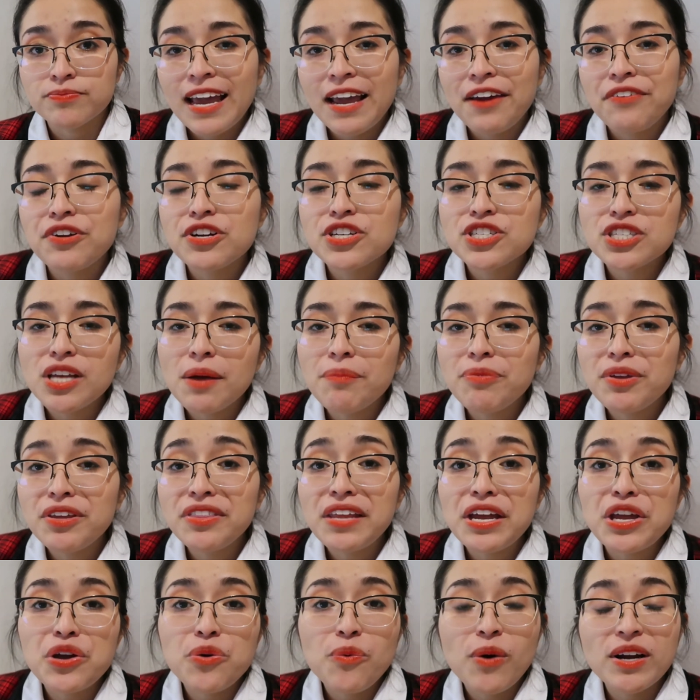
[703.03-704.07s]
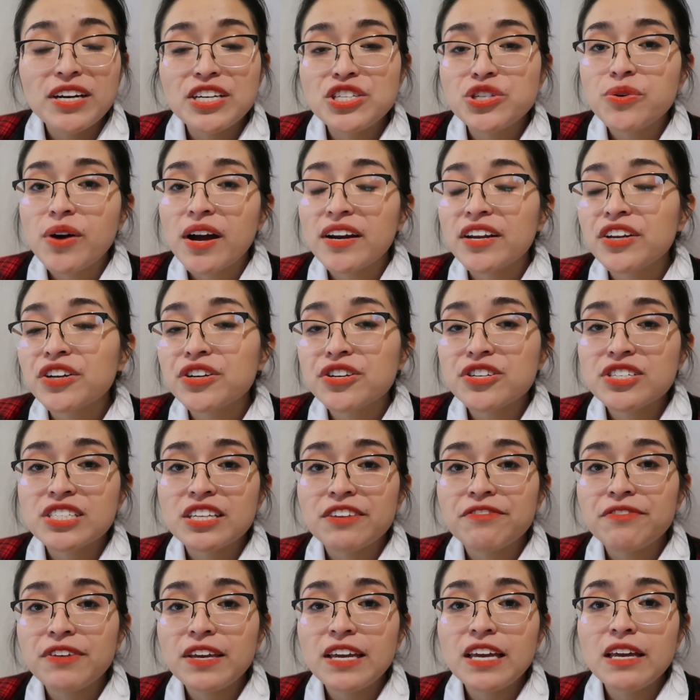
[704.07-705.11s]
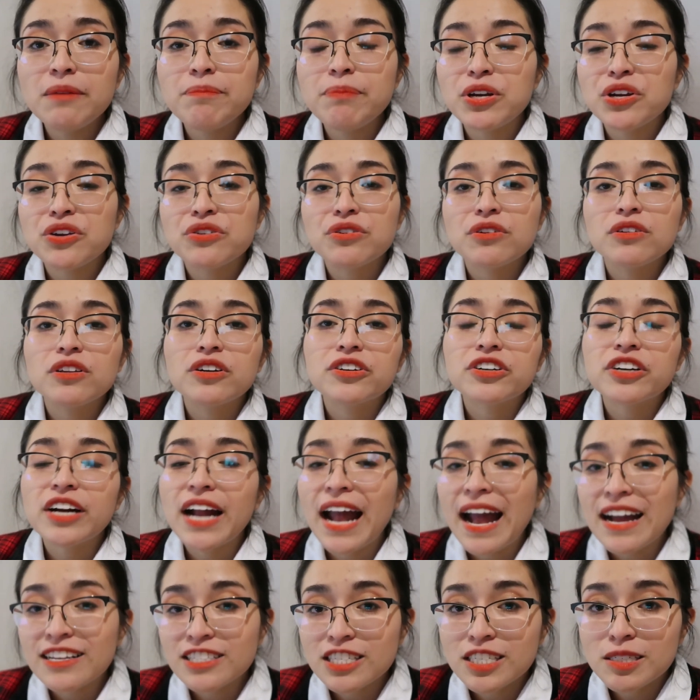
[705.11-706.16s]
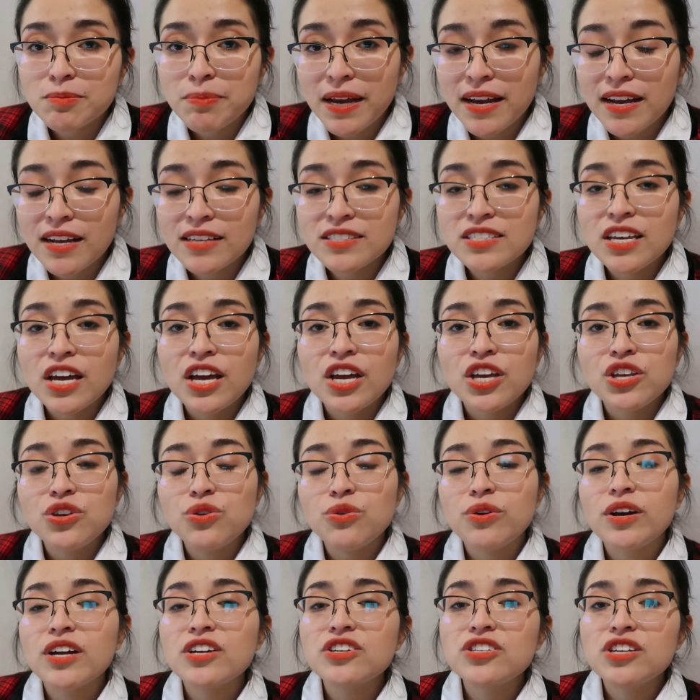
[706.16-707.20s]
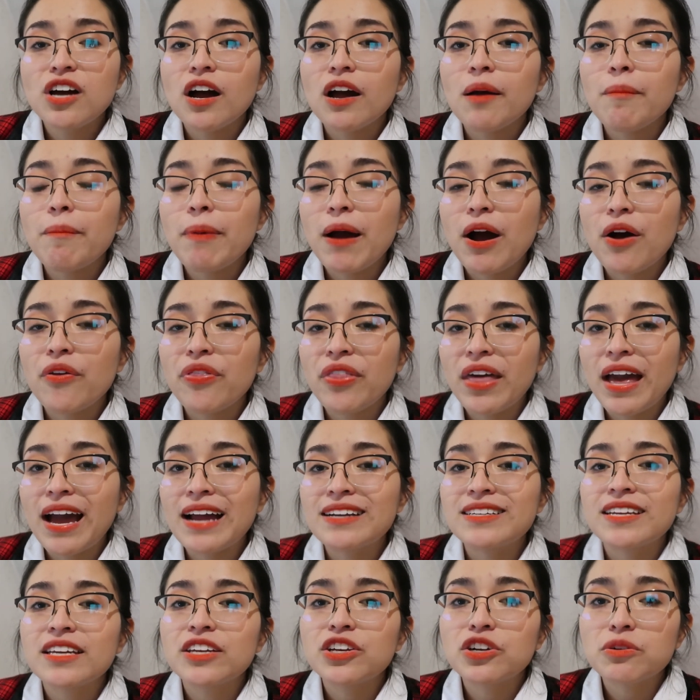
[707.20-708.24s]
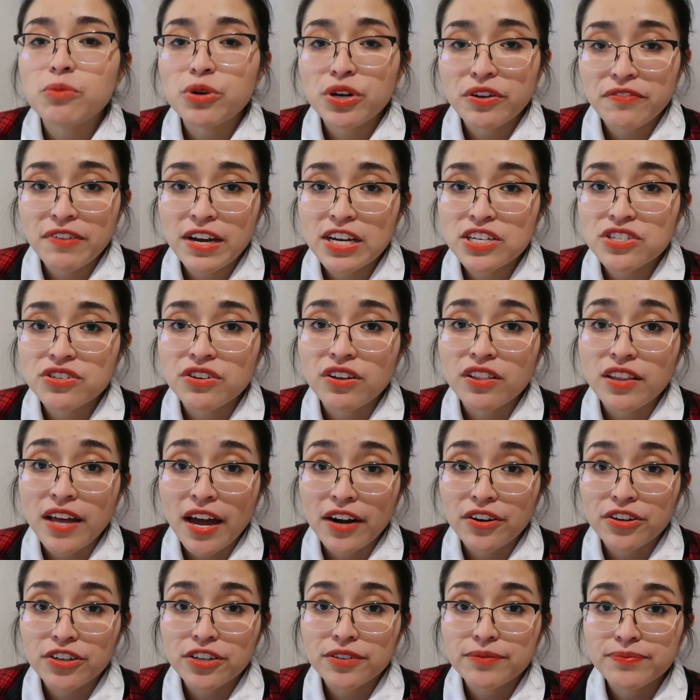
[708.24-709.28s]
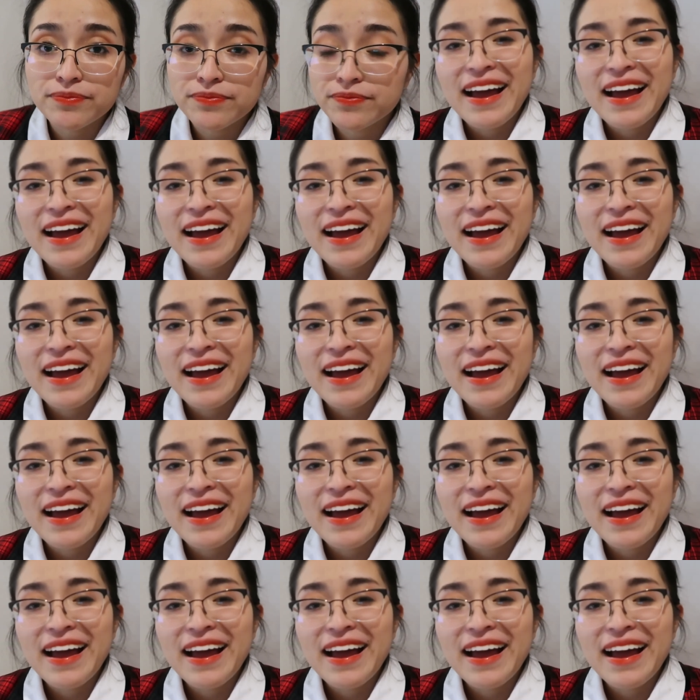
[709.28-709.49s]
If there's something that you wanted to add in your CV, but you no longer had space, you can talk about that in your motivational letter.